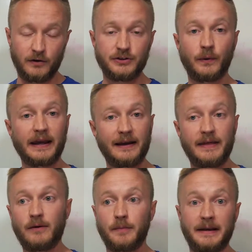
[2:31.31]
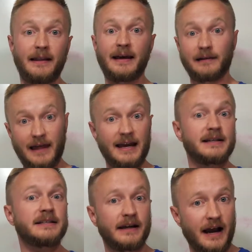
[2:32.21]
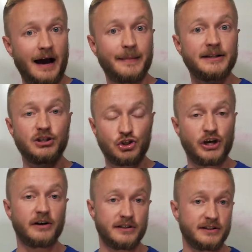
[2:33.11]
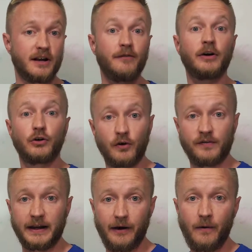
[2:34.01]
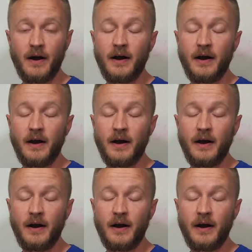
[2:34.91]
So that would be like likes and comments and shares and stuff on your video.